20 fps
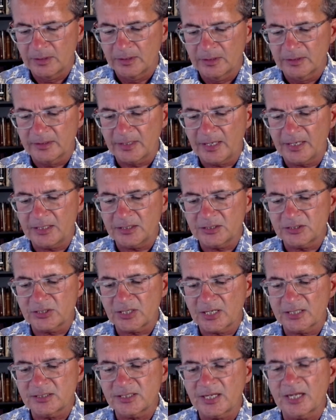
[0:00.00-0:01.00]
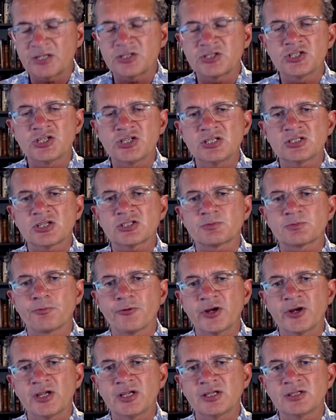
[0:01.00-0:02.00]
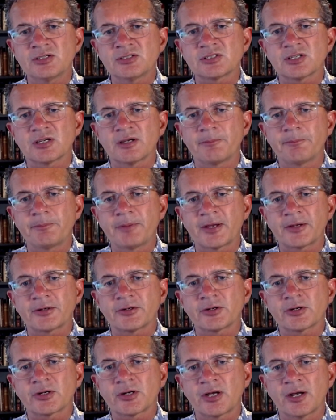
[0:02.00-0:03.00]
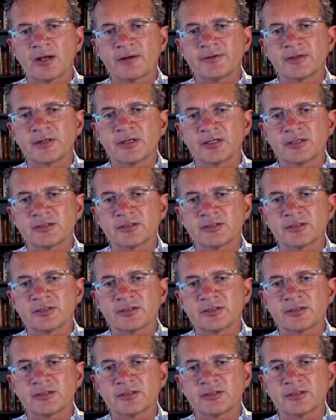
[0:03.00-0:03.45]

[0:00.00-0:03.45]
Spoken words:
Then it says that Jesus brings a better covenant,